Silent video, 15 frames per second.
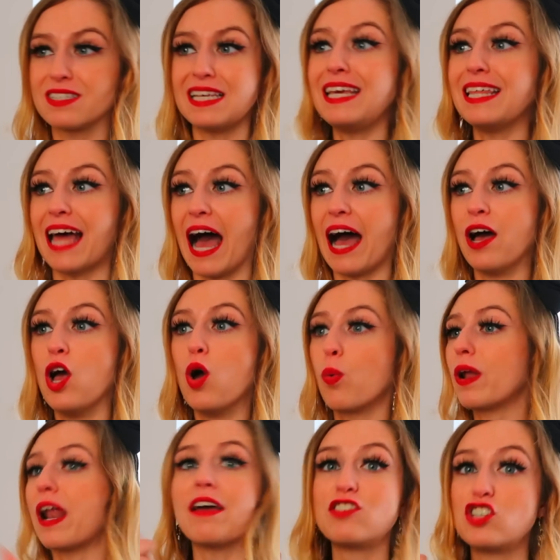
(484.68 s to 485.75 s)
see that?
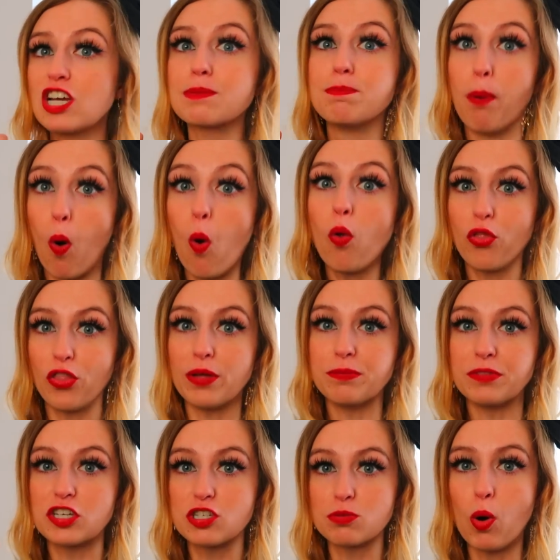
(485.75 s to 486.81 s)
Well, I've just bought
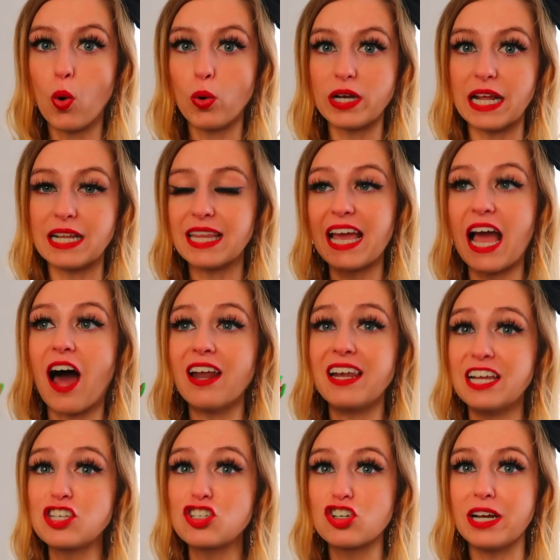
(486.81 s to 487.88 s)
them this morning. They are
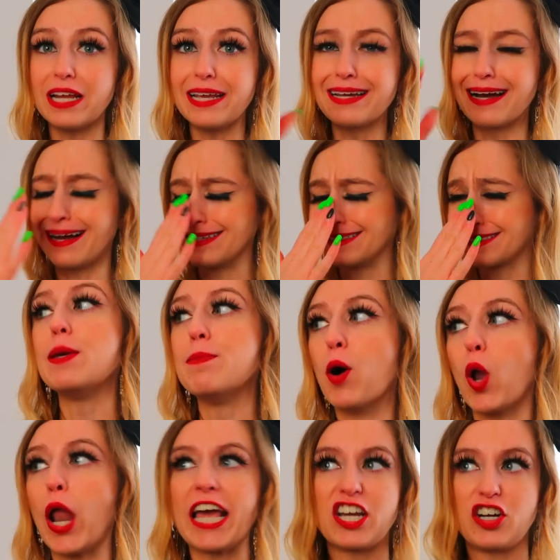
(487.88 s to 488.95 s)
literally, guys, they're
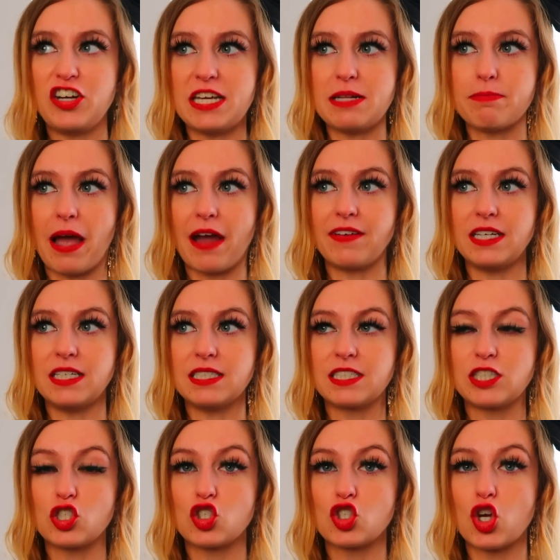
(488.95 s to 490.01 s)
more like green
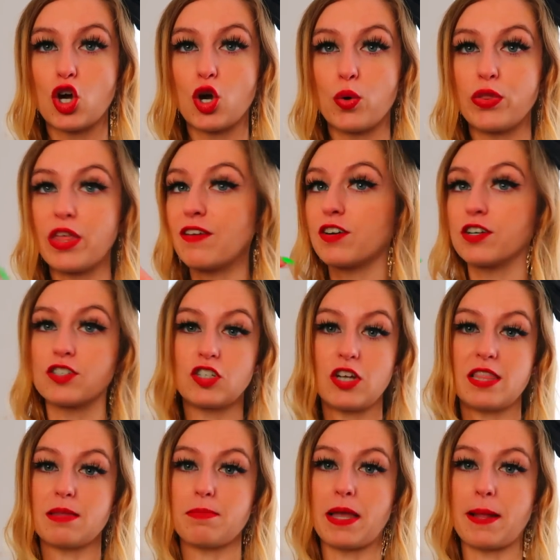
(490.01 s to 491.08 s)
berries. So they've gone straight in the